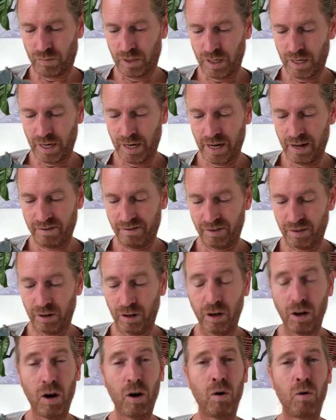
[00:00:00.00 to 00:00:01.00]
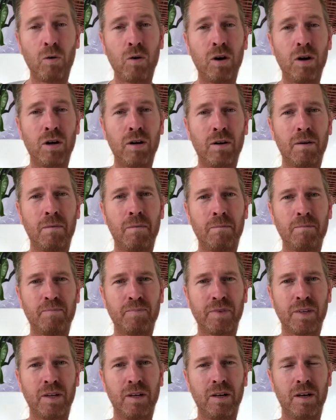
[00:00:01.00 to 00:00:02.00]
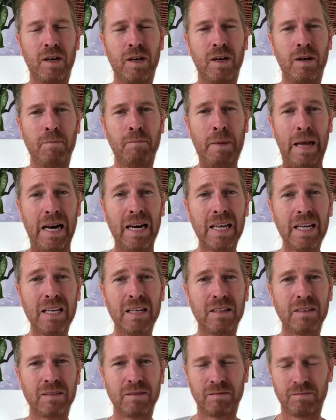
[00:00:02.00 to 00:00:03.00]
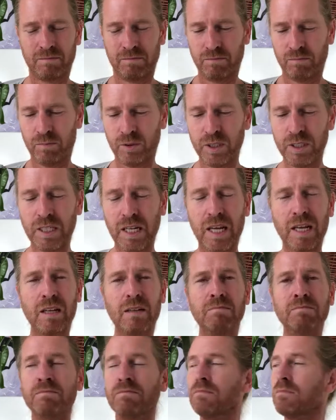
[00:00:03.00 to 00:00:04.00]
have a low belly breathing,